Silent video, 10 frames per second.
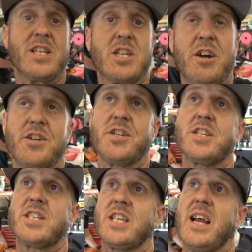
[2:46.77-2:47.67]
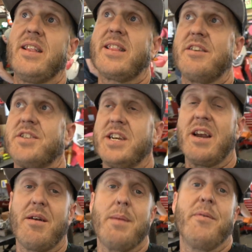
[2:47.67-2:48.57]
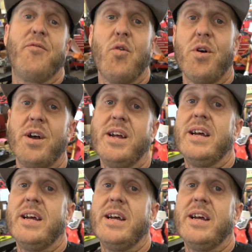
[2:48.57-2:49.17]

Sargent's and the Thursday night right before,